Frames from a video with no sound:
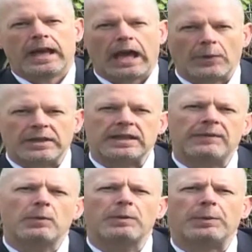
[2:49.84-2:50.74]
Our
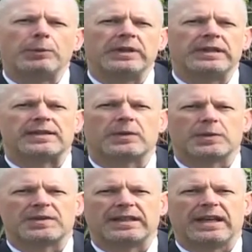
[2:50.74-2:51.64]
endeavour when we're putting this
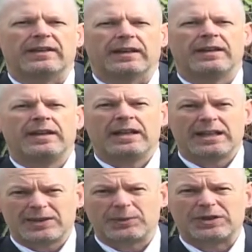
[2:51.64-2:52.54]
course together
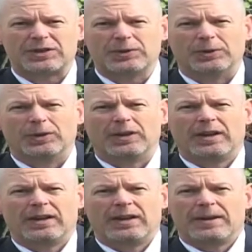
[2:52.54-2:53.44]
is to ensure
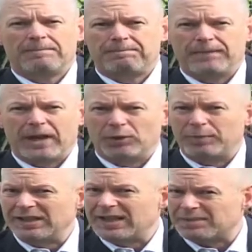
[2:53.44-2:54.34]
it'll
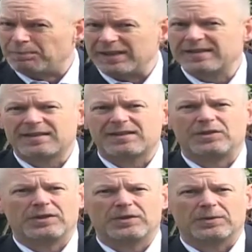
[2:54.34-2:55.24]
be just business
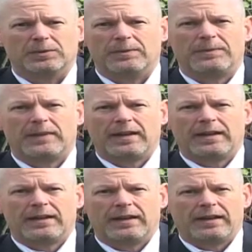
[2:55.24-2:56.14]
as usual.
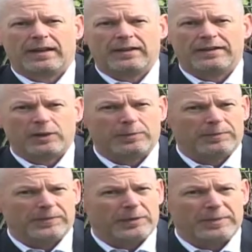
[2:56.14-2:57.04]

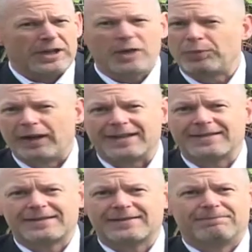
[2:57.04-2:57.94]
There'll be no
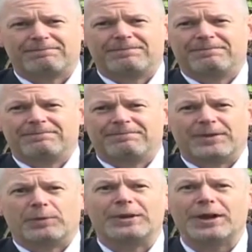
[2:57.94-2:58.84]
breaks,
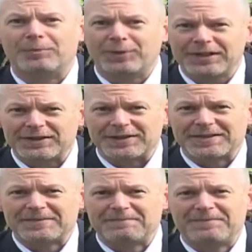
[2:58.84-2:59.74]
there'll be no
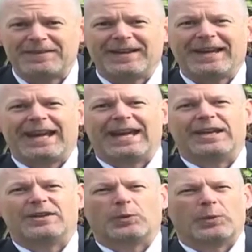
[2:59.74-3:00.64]
breaches,
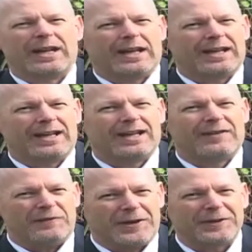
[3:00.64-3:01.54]
and we're
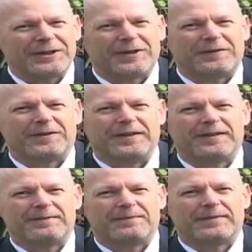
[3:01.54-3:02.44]
very
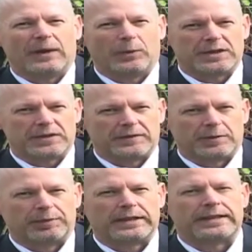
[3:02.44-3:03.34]
confident that once you've
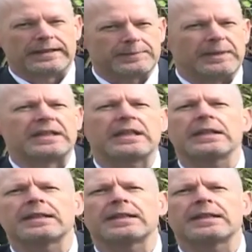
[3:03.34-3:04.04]
completed this particular